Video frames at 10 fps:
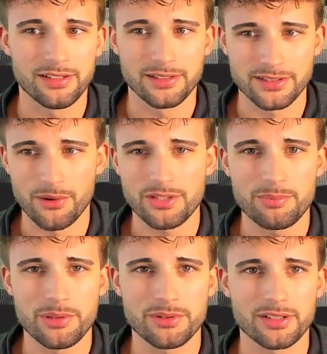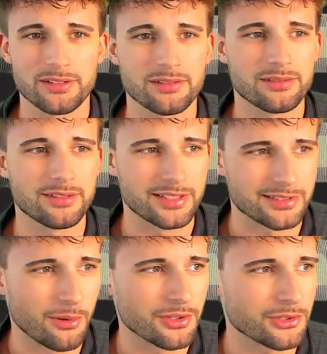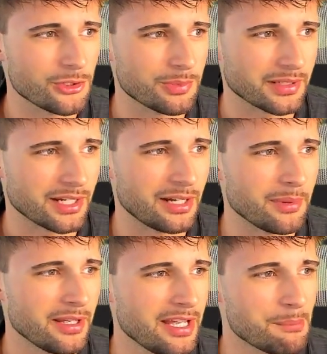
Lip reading: It's going to Puka. It's going to Cooper Kupp.